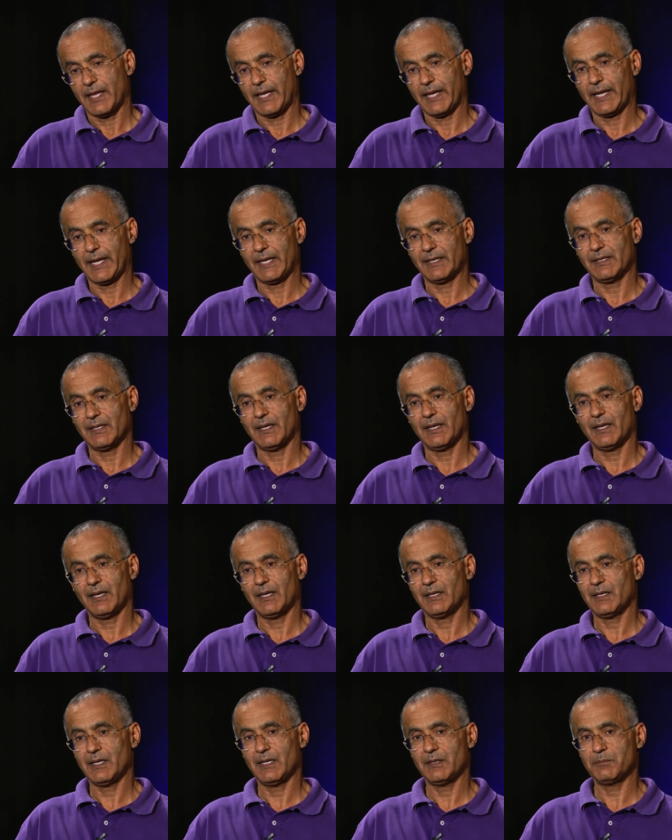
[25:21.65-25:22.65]
and it,
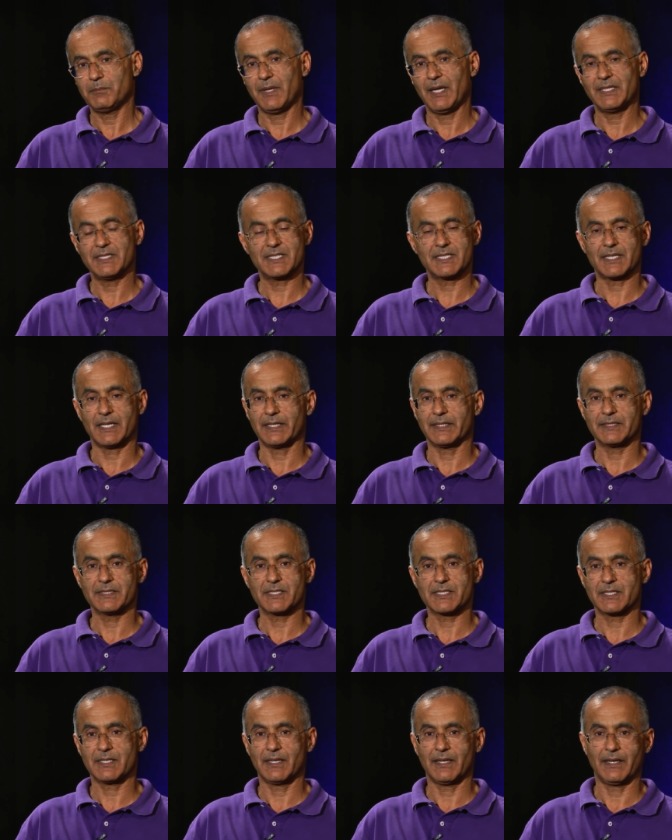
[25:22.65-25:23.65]
it made
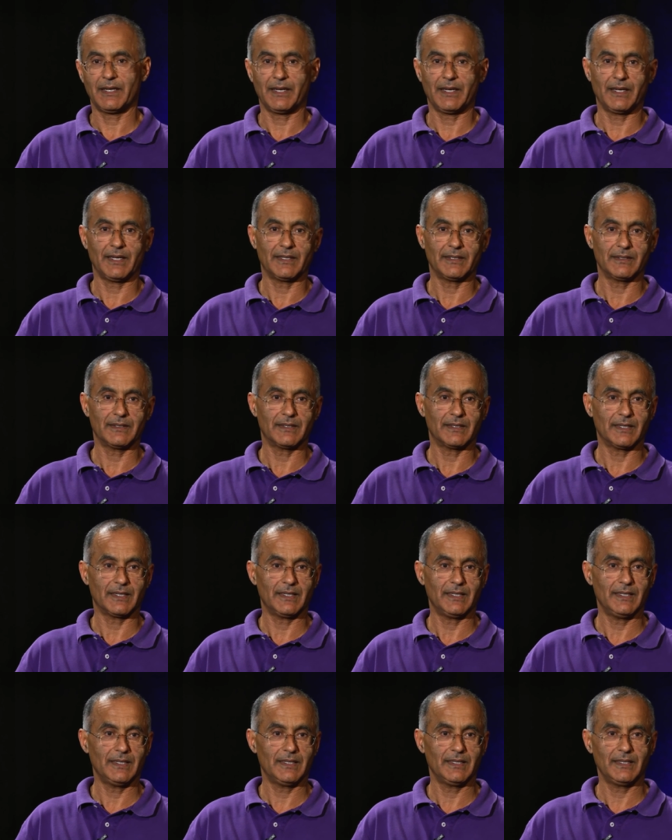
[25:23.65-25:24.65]
sense. And uh,
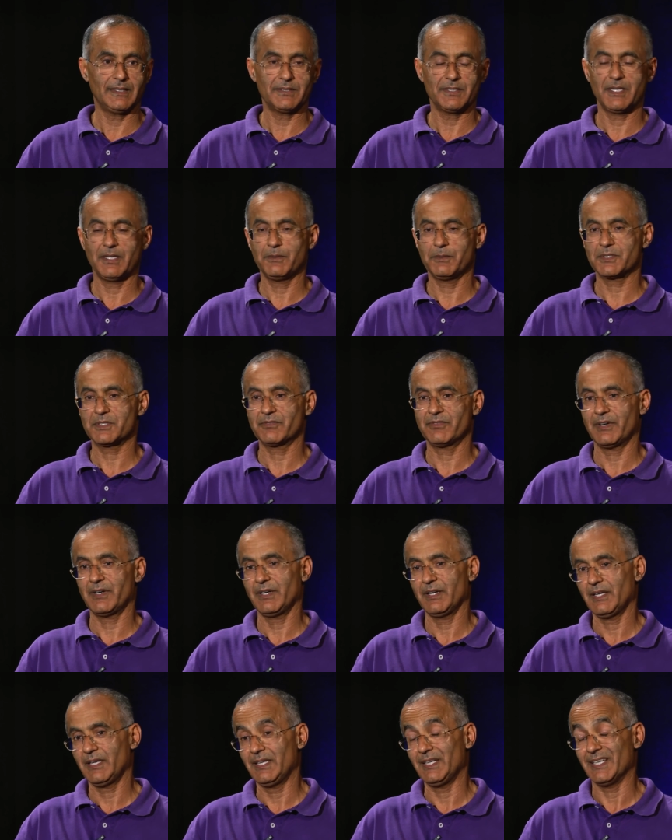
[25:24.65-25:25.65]
he he was a
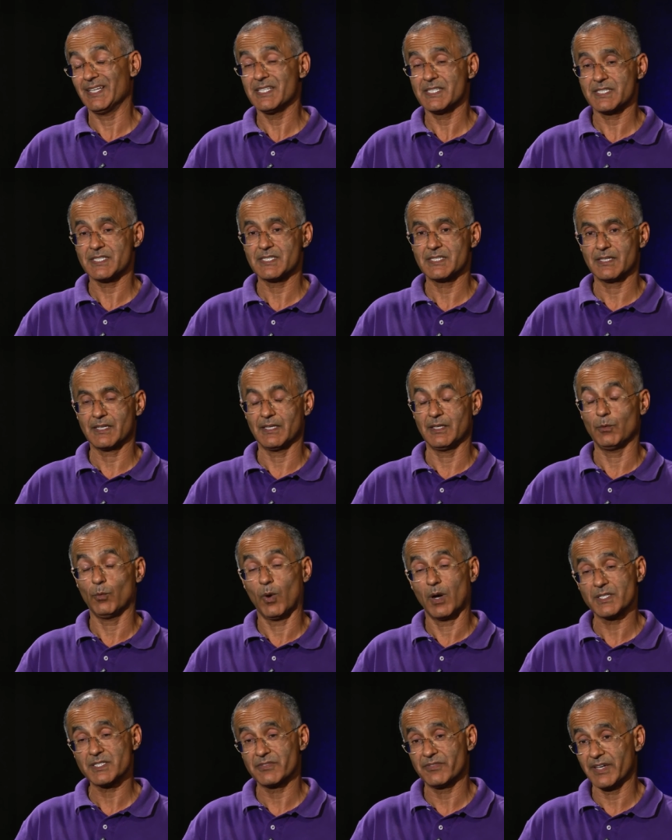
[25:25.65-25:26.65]
very he is he
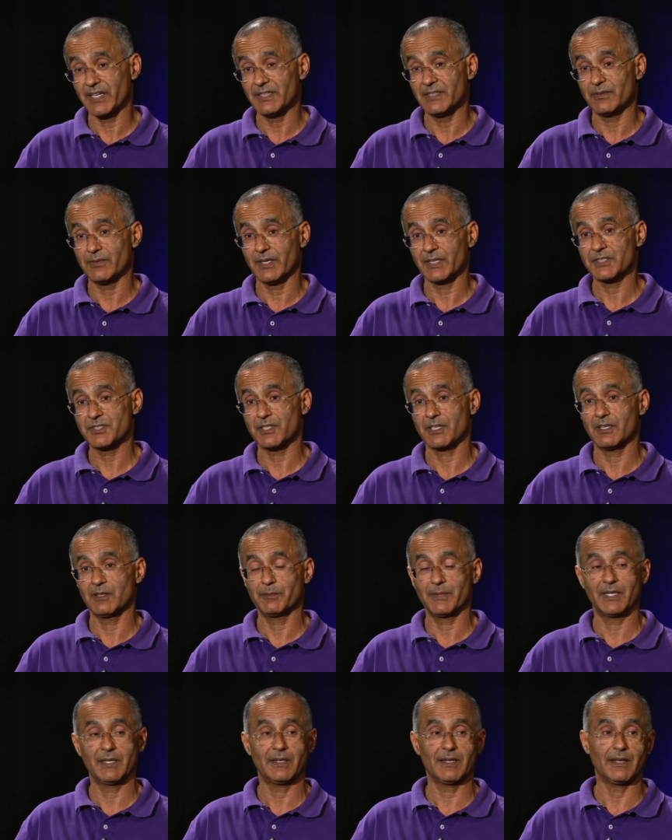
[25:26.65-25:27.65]
was a very direct
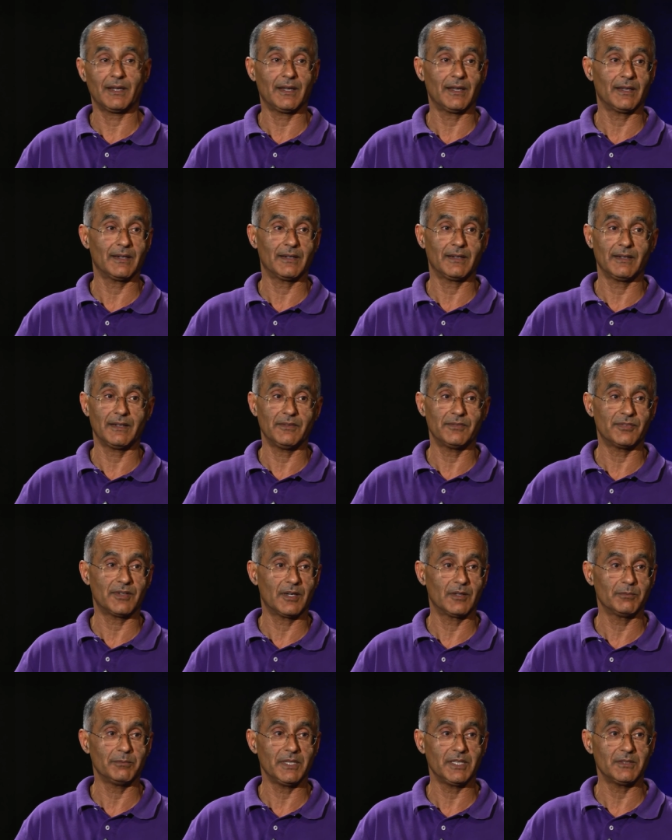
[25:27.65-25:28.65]
gentleman, and he
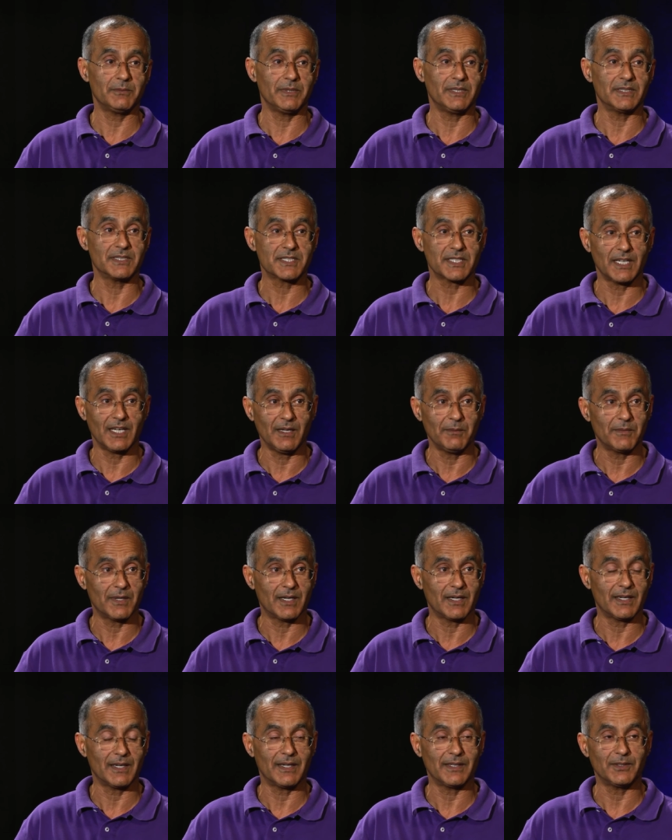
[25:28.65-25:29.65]
found me to be the same.
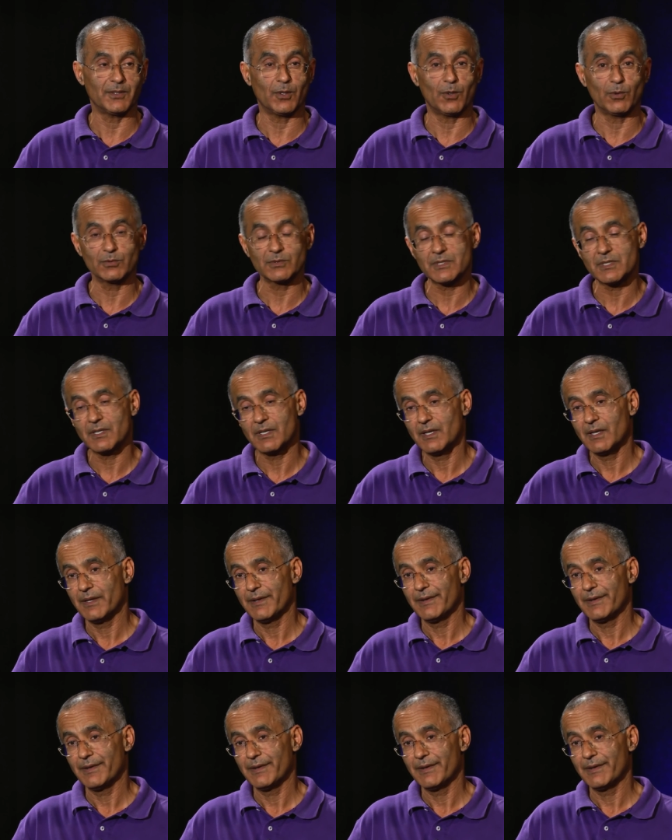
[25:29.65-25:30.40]
I, I don't